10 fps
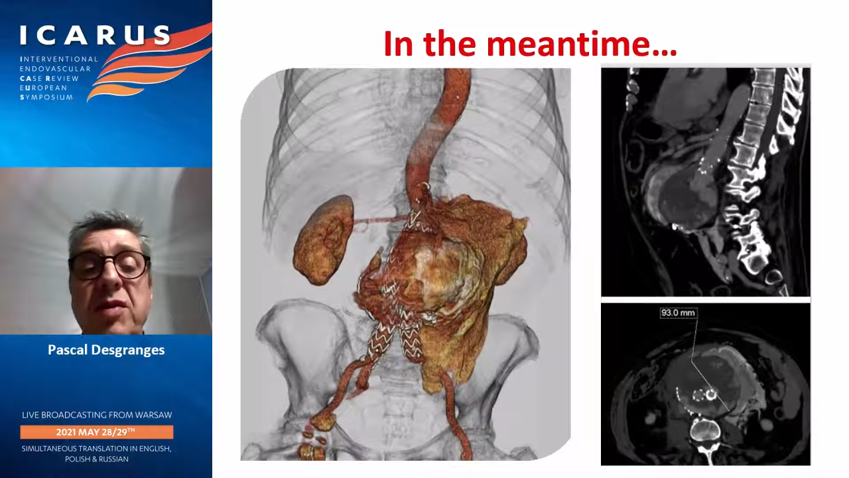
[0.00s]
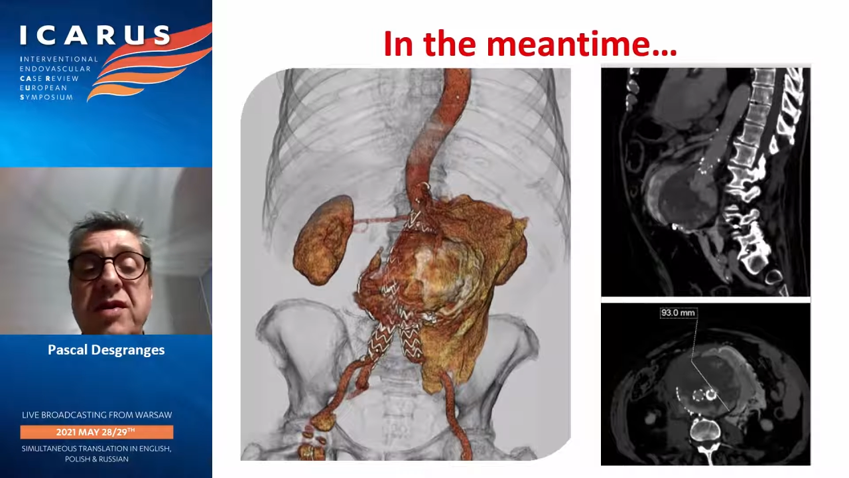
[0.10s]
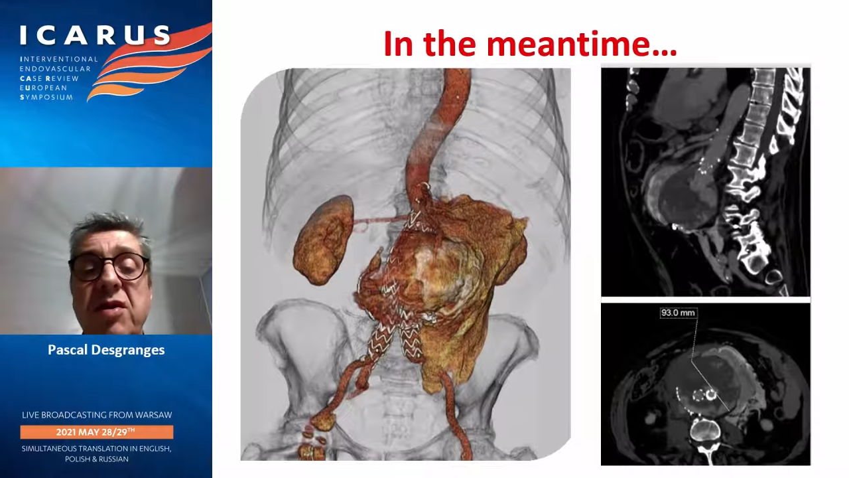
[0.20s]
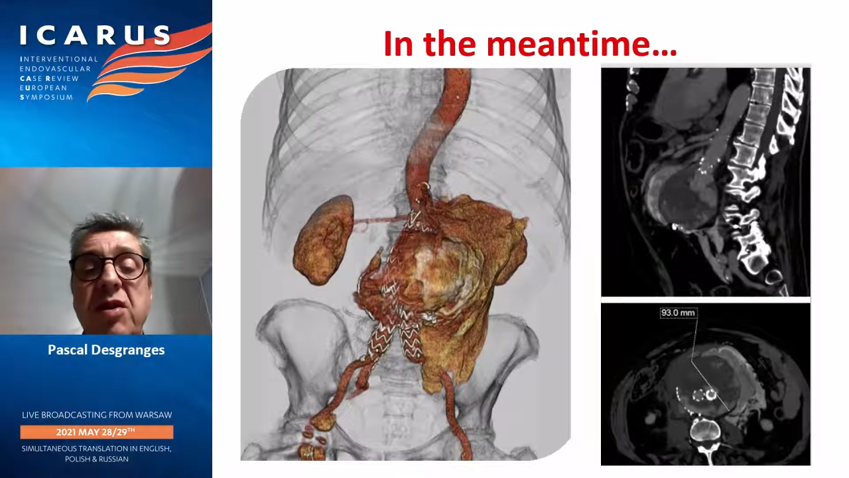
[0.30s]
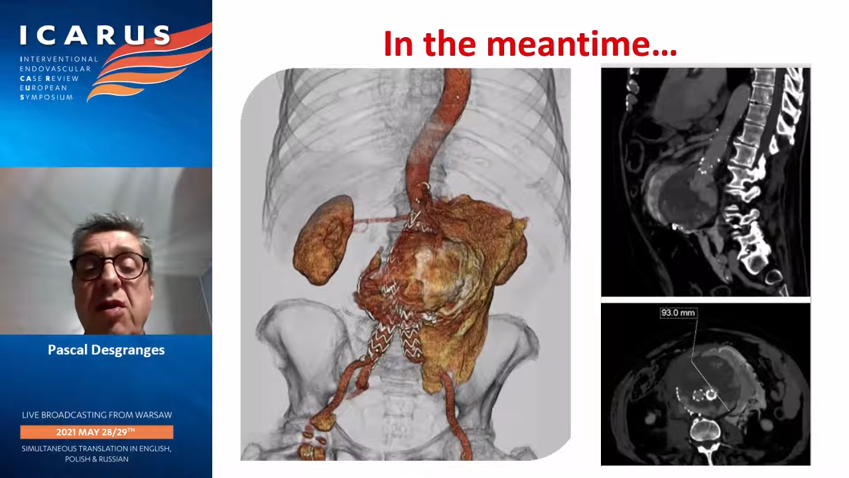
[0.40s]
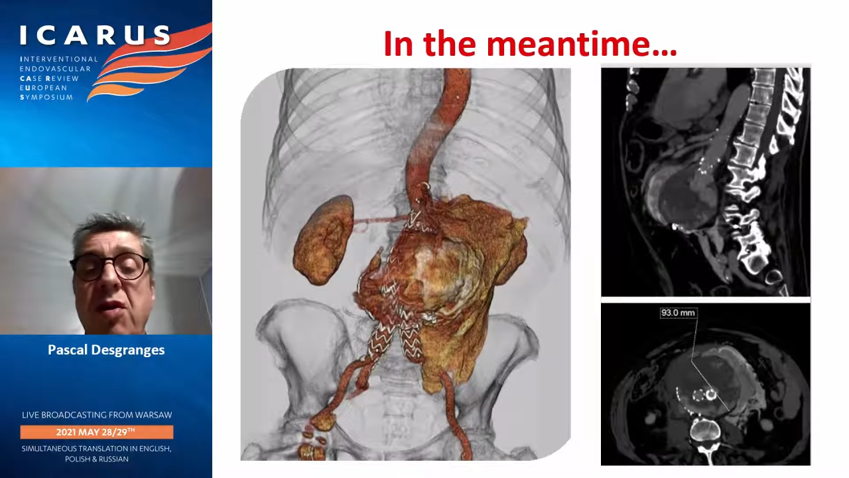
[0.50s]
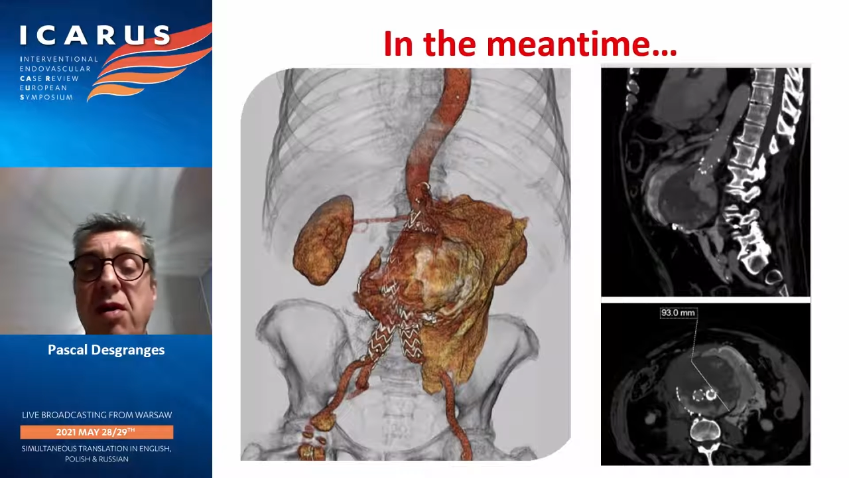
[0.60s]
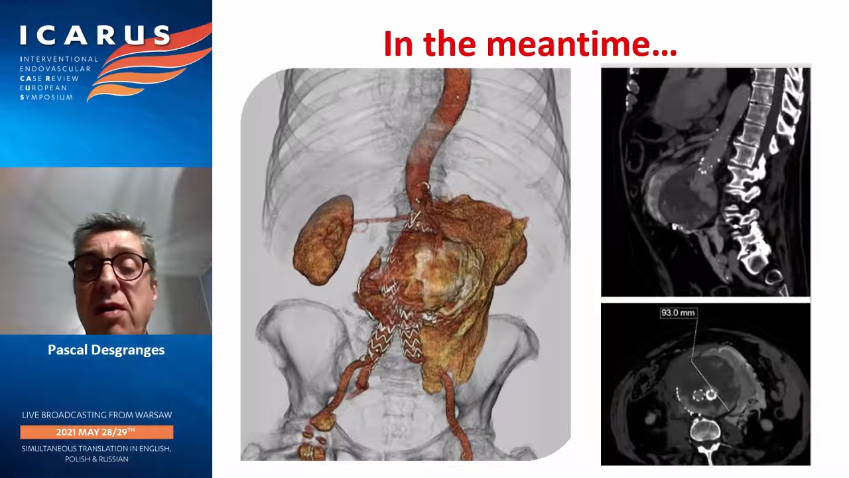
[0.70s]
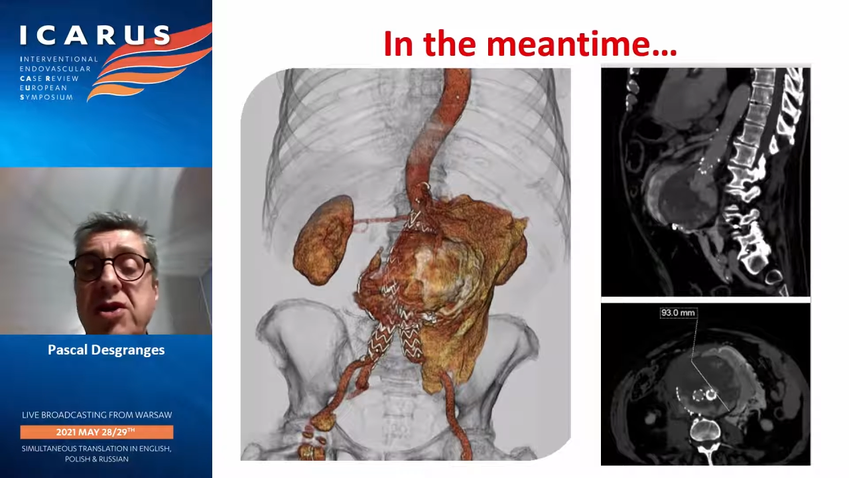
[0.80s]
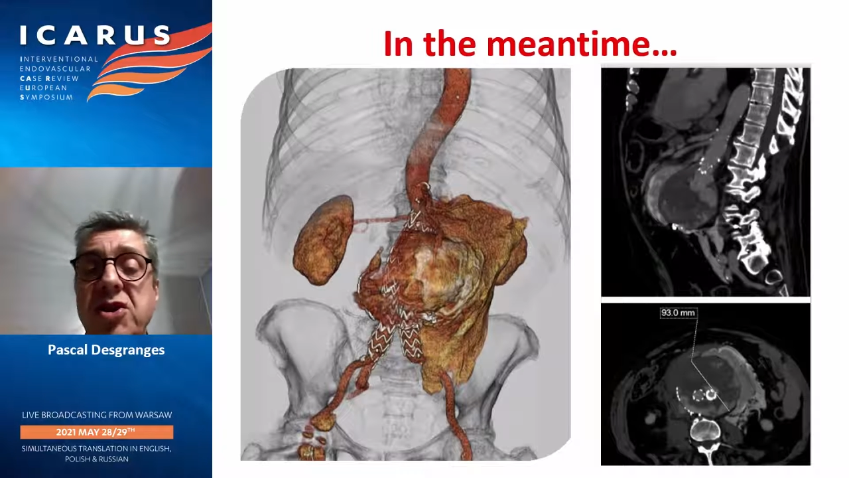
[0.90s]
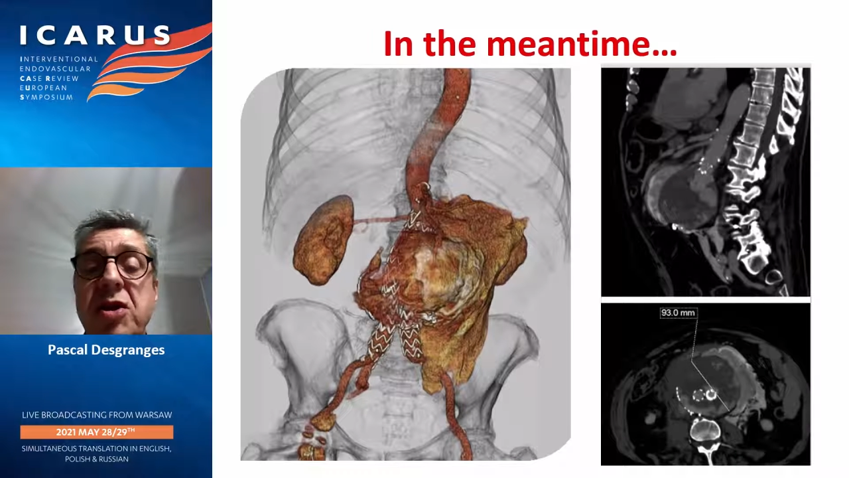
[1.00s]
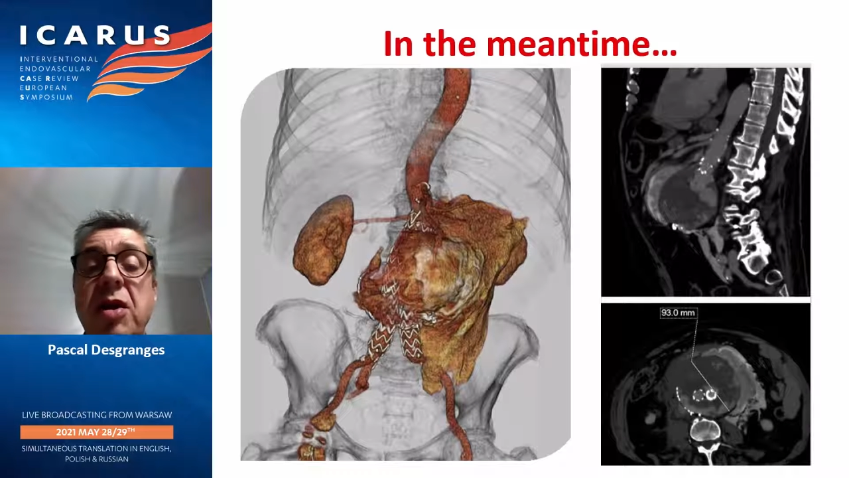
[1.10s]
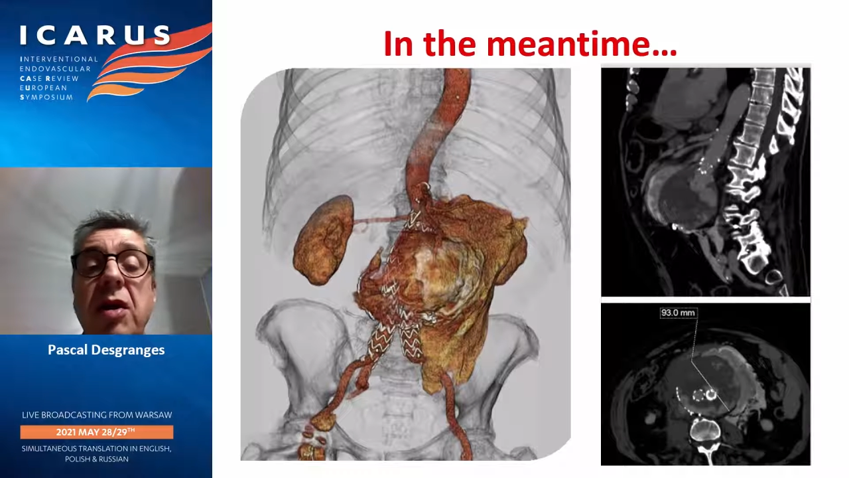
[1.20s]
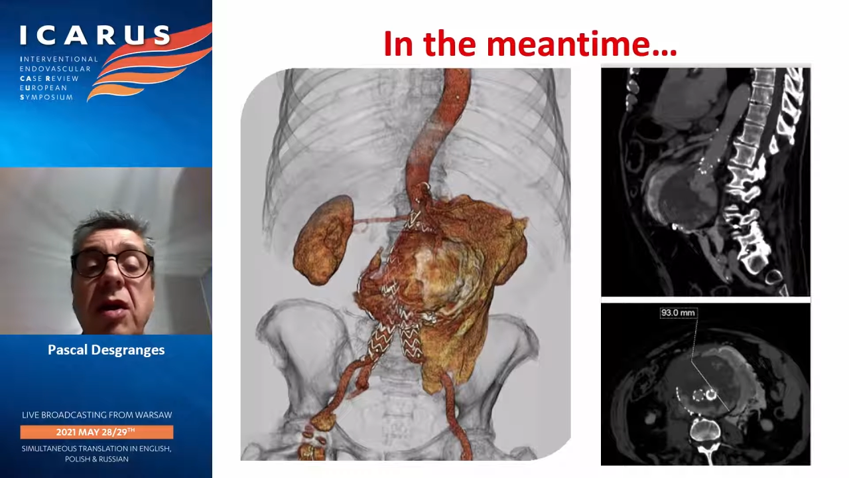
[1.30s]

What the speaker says: with a large